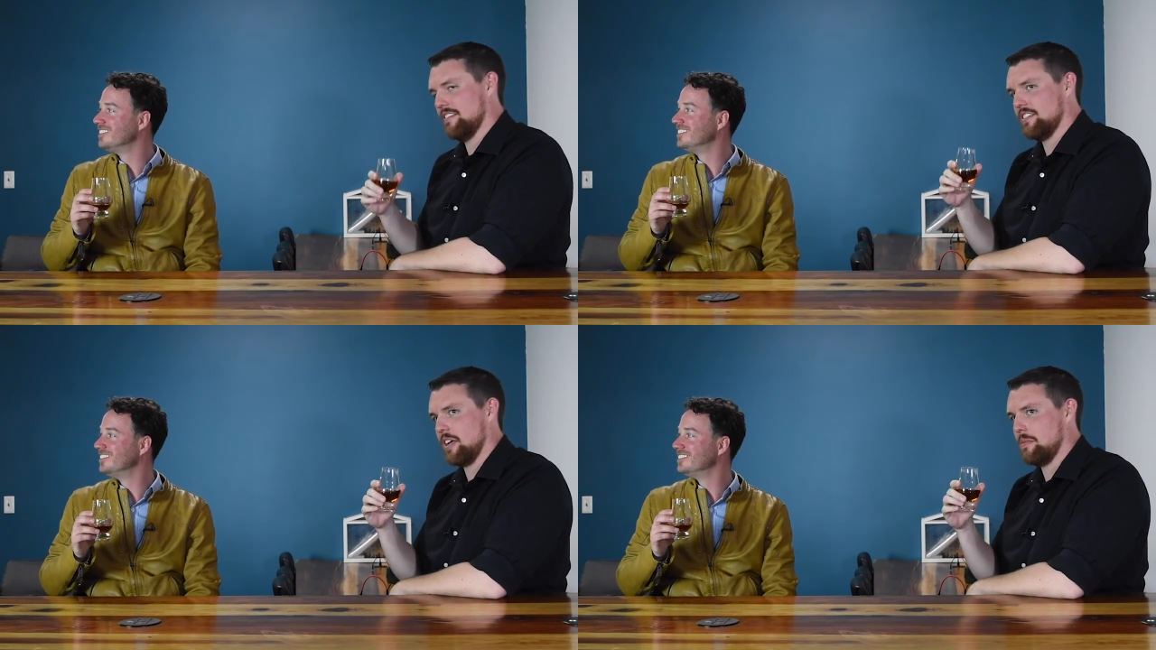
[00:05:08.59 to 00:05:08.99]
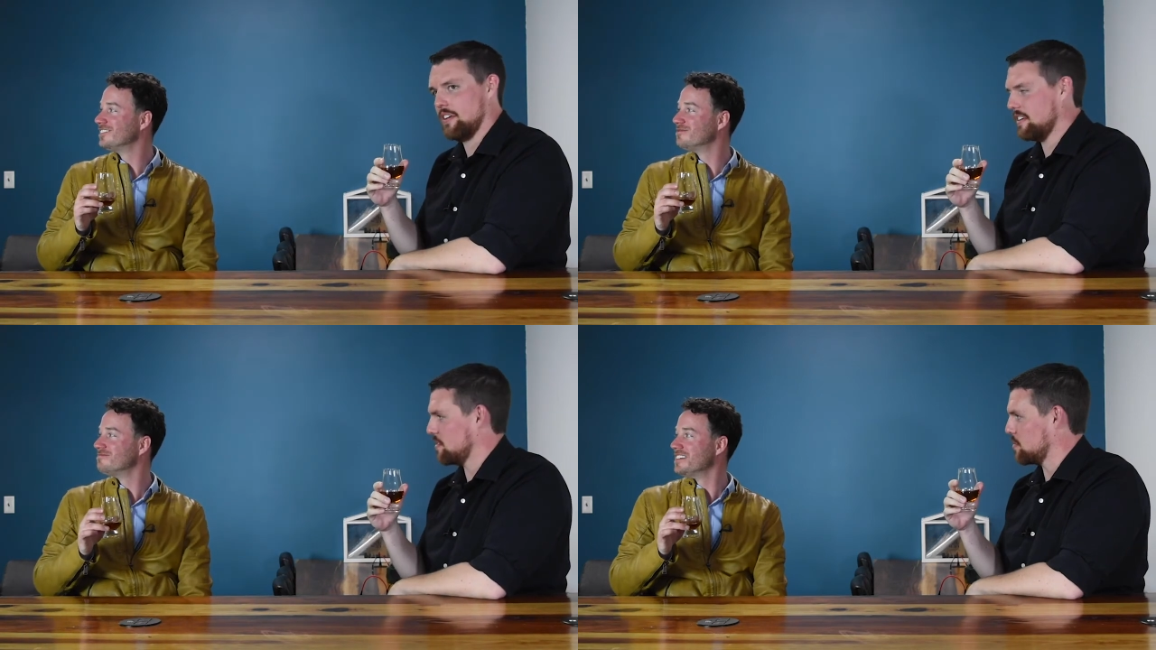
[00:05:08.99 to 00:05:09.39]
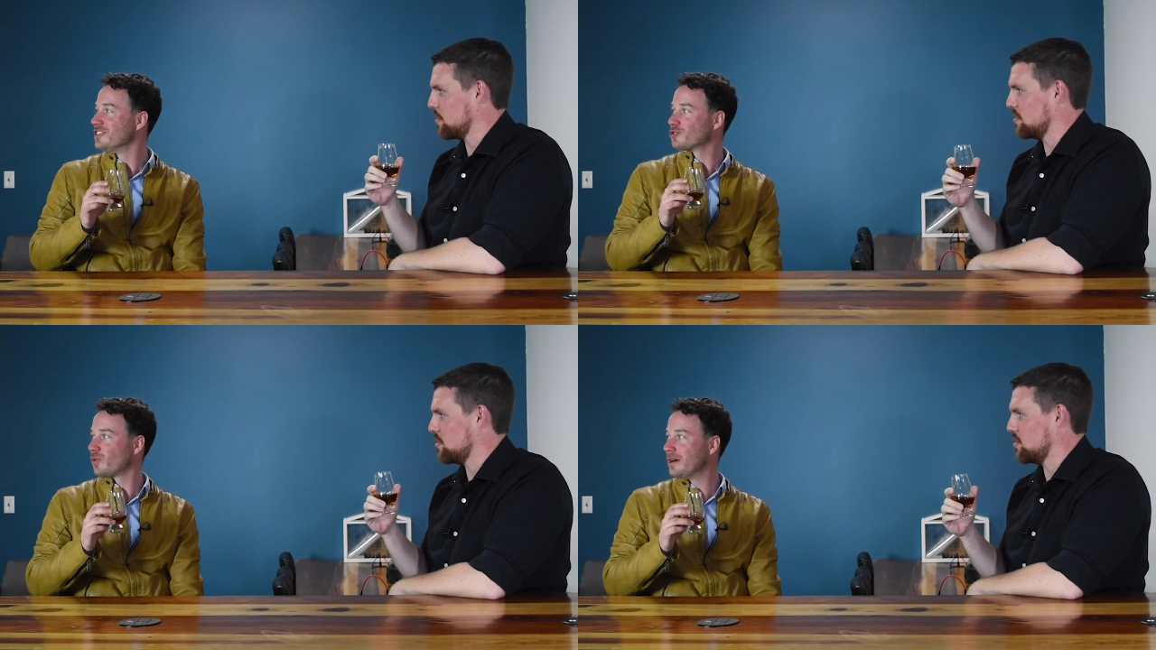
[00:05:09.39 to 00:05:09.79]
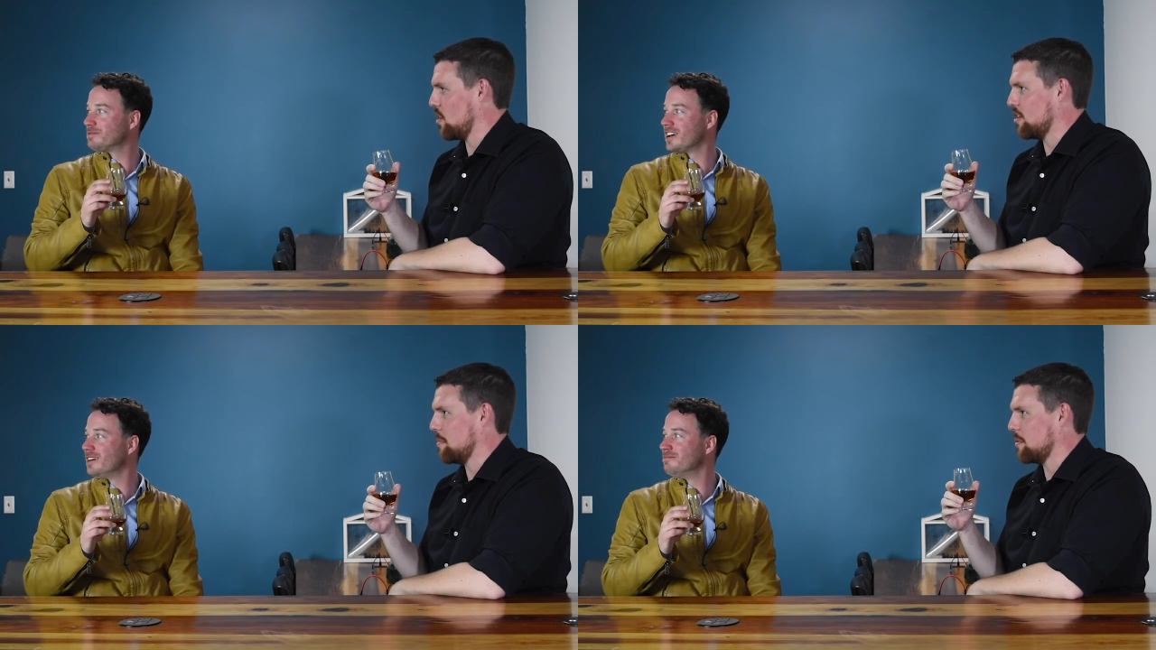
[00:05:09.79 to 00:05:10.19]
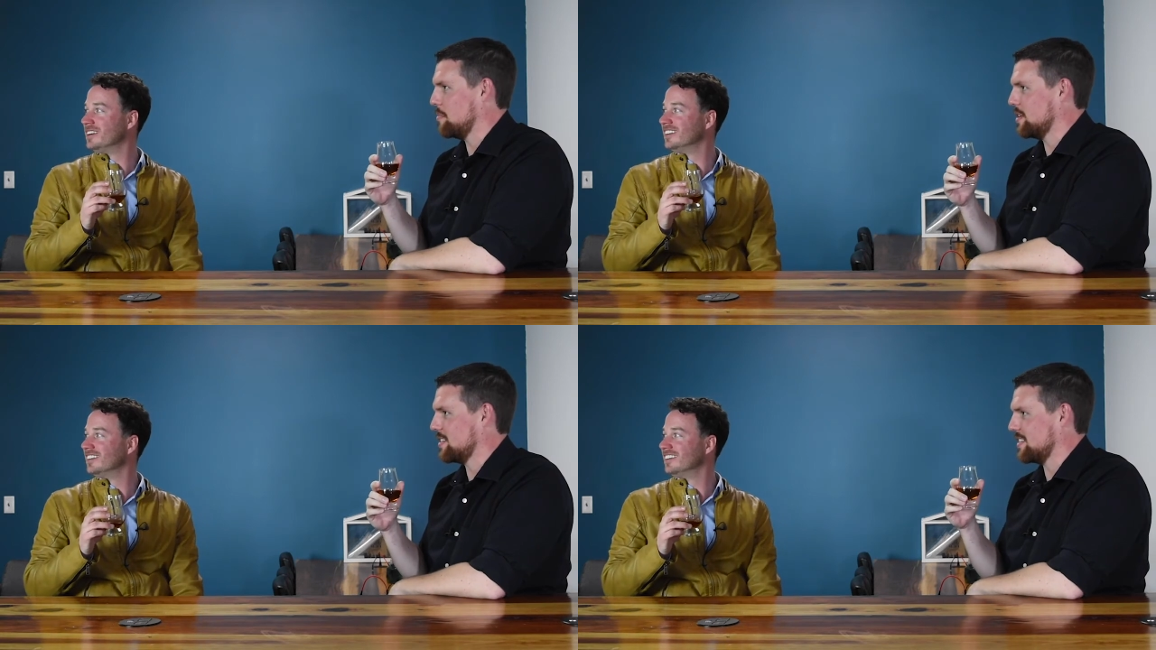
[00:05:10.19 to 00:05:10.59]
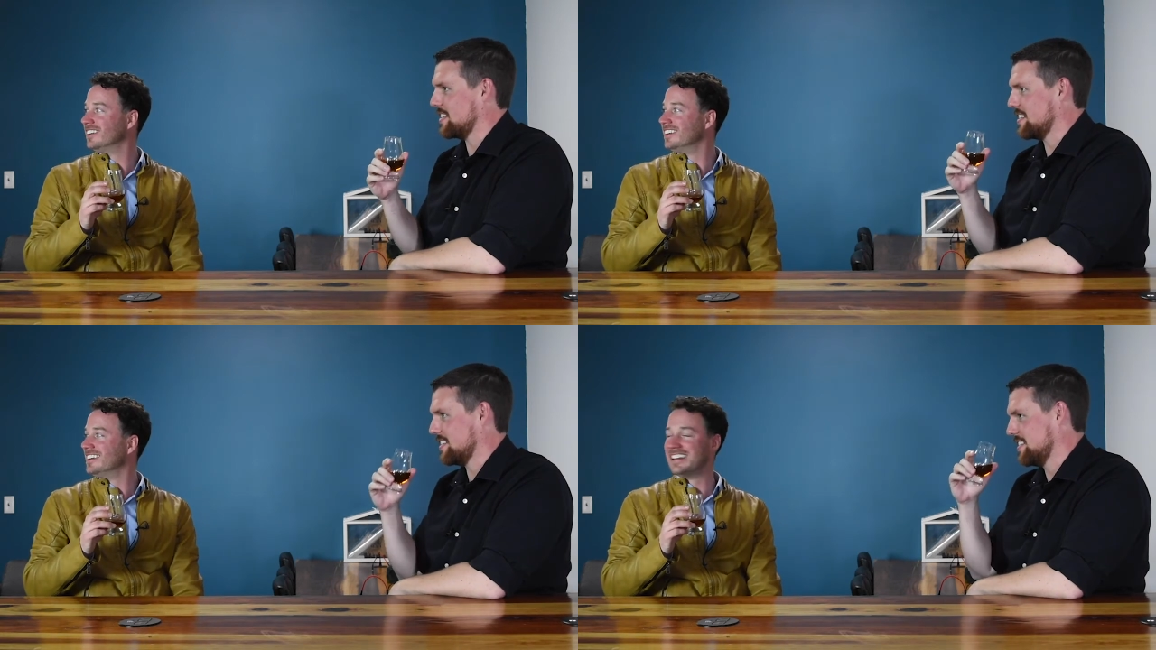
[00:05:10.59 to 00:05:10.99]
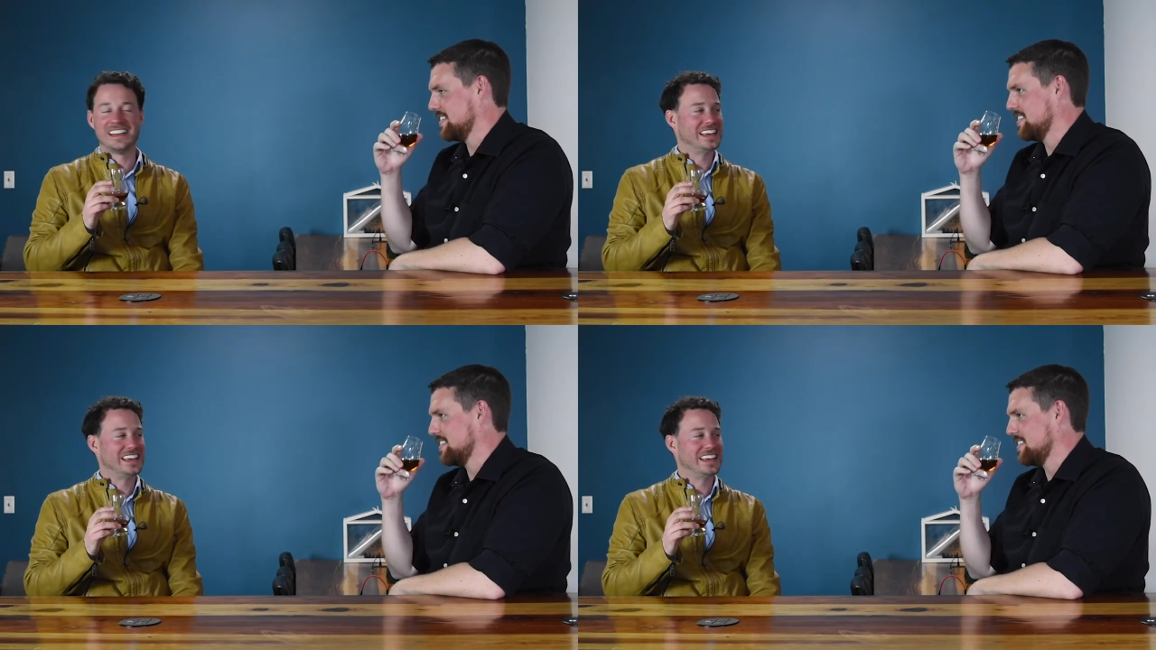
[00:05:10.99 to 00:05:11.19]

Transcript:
Speaker 1: Every time you hear the word Swipe startup Sum? or business.